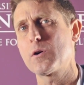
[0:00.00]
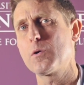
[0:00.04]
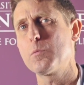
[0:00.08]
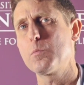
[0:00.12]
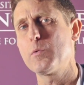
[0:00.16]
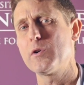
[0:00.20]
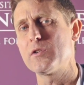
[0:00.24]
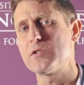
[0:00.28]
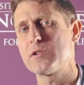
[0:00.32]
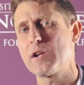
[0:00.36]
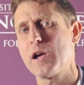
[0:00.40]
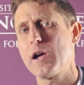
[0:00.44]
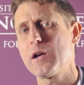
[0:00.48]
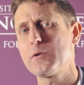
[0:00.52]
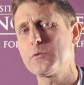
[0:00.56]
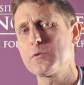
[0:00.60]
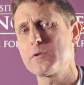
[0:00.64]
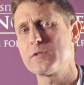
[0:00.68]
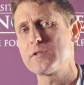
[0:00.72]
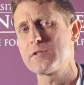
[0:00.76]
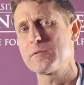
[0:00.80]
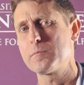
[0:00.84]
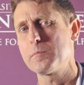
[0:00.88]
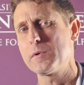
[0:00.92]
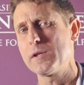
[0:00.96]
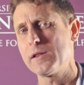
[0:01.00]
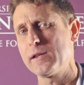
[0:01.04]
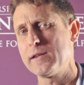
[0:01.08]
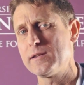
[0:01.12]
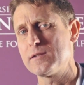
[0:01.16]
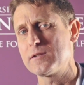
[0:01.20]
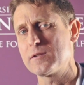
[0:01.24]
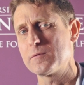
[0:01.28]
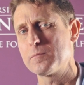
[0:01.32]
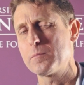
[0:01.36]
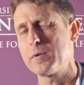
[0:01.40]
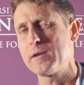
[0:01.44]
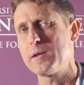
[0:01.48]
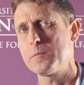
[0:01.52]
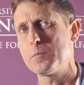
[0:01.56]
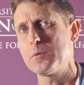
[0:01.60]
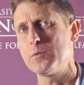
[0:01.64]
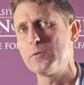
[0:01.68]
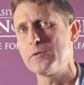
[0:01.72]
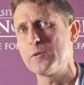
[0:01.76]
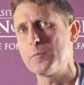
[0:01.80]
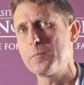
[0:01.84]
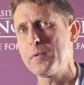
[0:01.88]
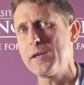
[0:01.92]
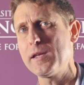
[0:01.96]
on which hundreds of millions of
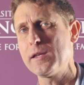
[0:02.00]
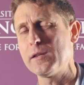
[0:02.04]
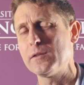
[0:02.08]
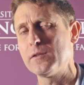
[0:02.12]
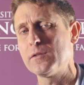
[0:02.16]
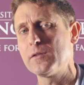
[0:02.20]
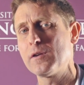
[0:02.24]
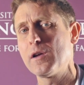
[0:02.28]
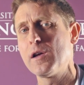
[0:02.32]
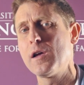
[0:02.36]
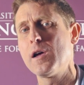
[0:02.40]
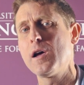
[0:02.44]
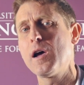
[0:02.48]
people depend,